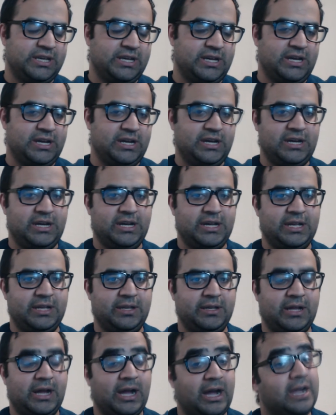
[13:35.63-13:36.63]

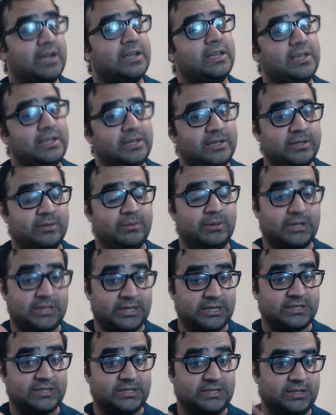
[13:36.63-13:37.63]
in Heart Kingdom, a
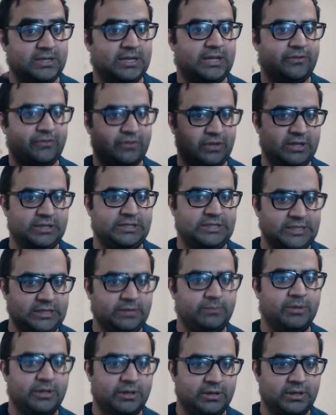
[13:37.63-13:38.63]
curse that's a
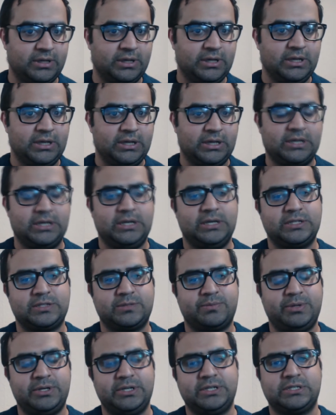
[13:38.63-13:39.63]
demon
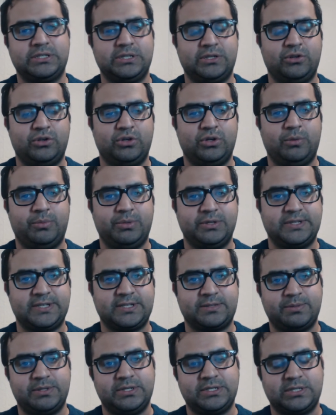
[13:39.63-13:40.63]
cursed person or a
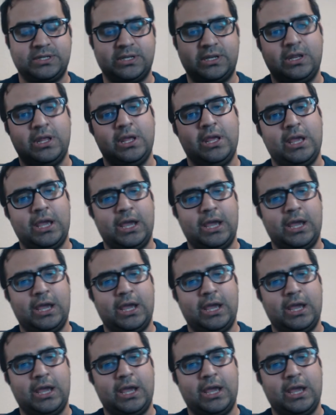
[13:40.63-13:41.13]
possessed person,